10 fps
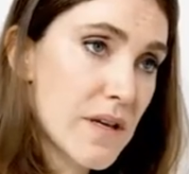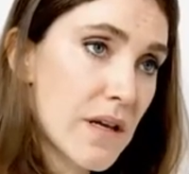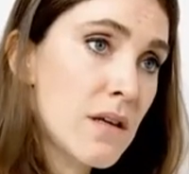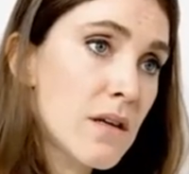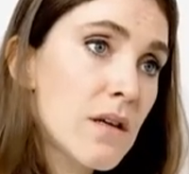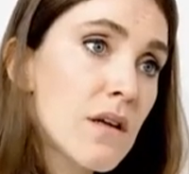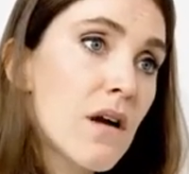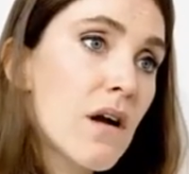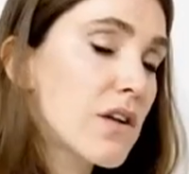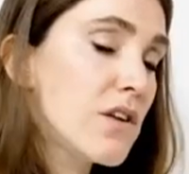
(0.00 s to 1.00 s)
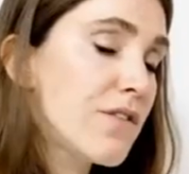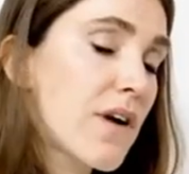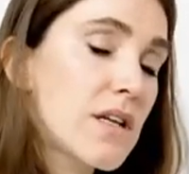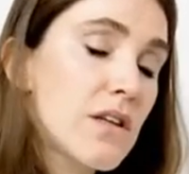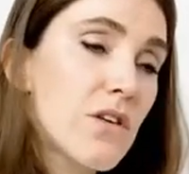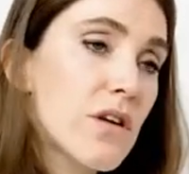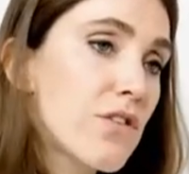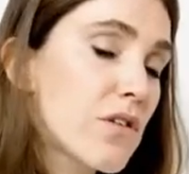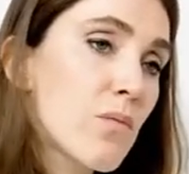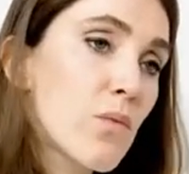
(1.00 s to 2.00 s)
busy. Are you mm-hmm. finding you're
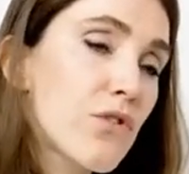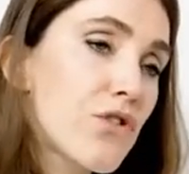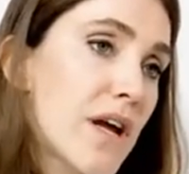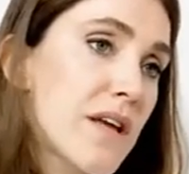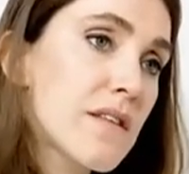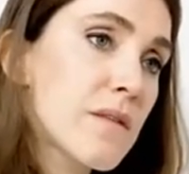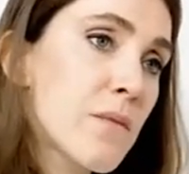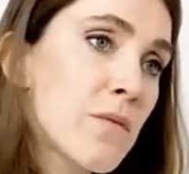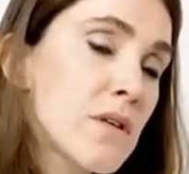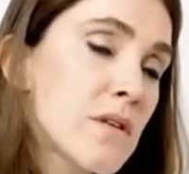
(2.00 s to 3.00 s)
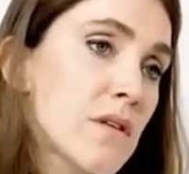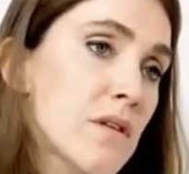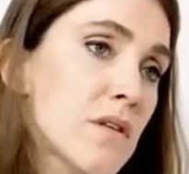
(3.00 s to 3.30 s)
under a lot more stress at the moment?